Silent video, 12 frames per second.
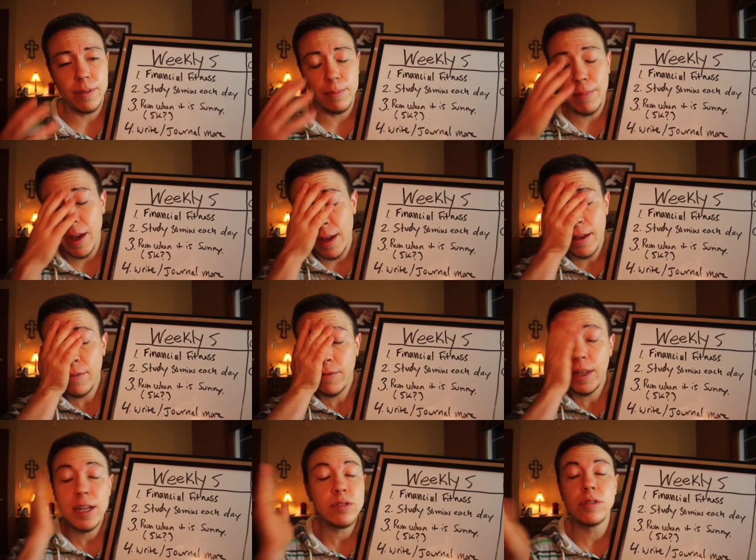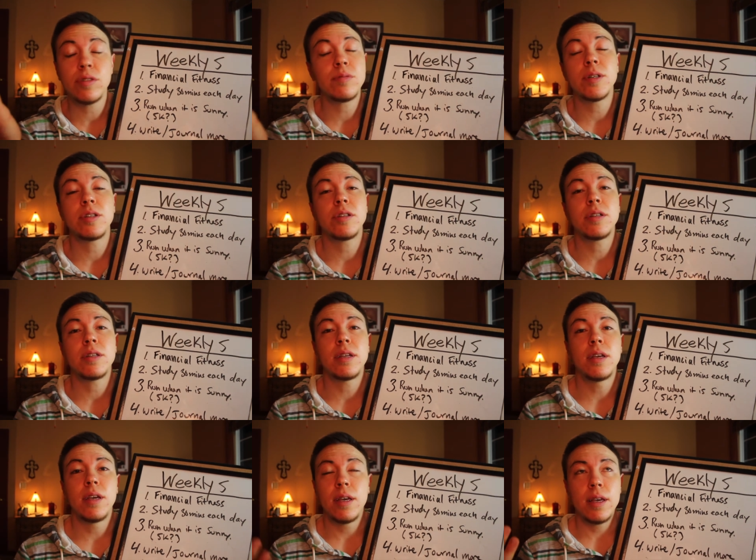My financial
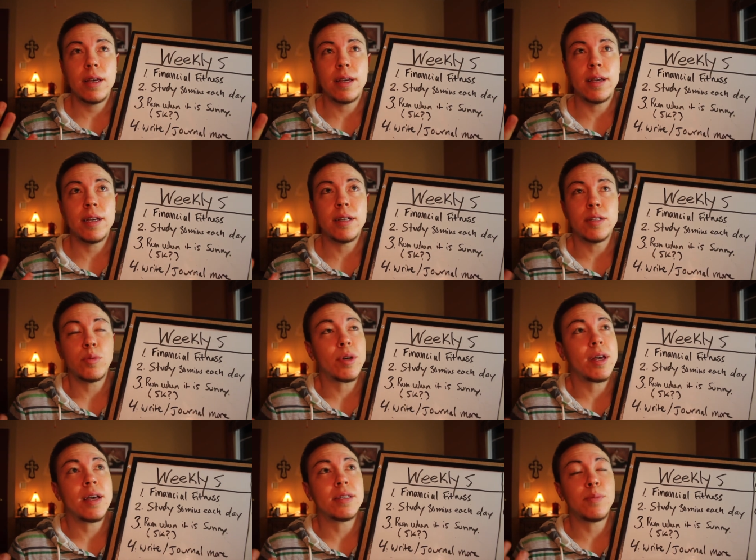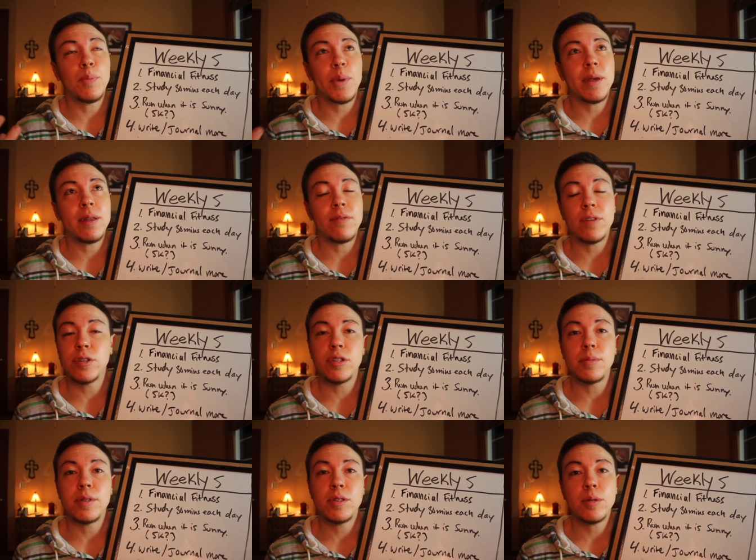situation is what has been
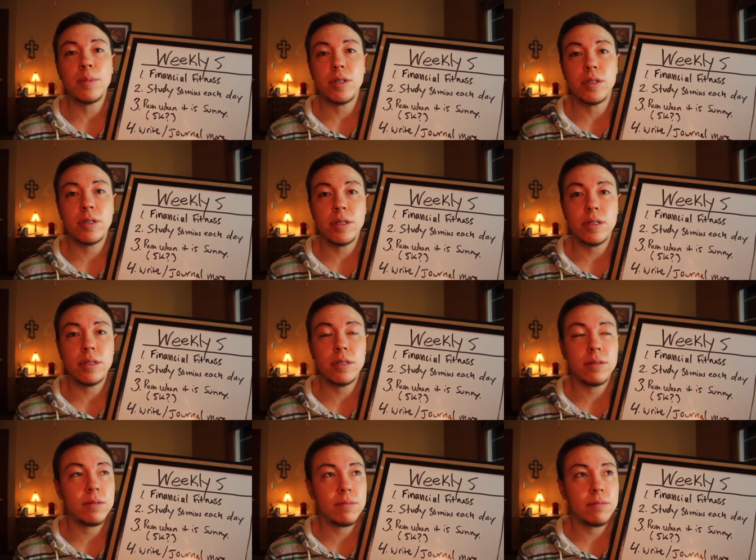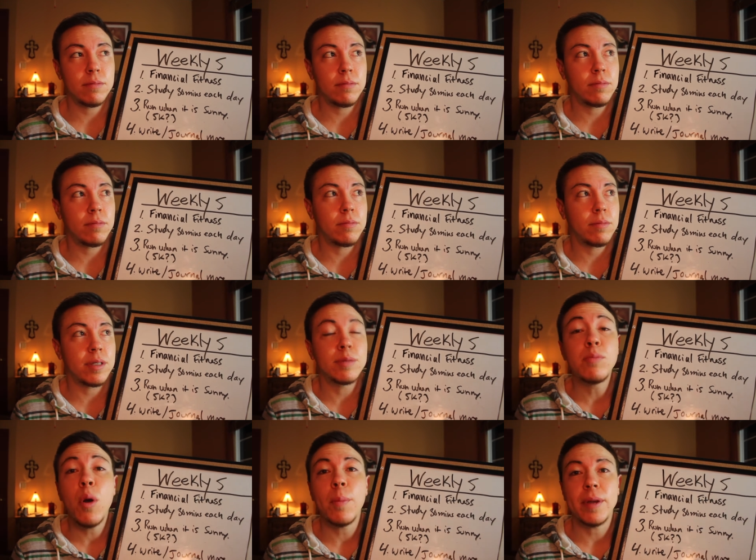frustrating me so much this
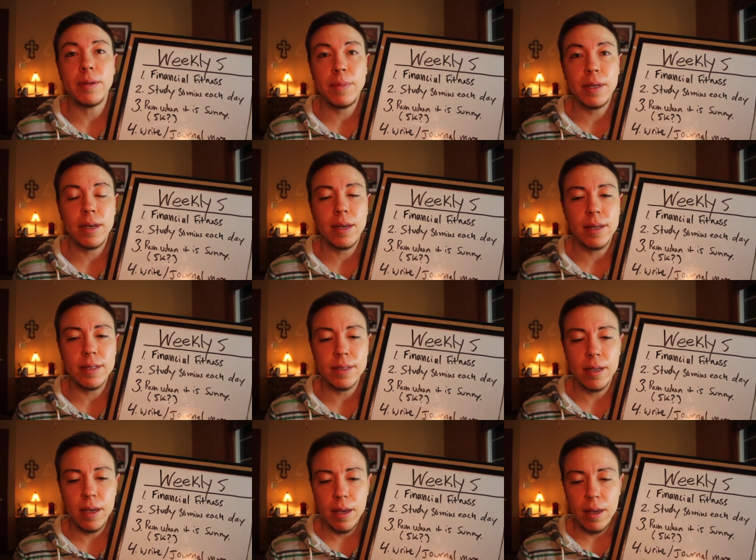moment, because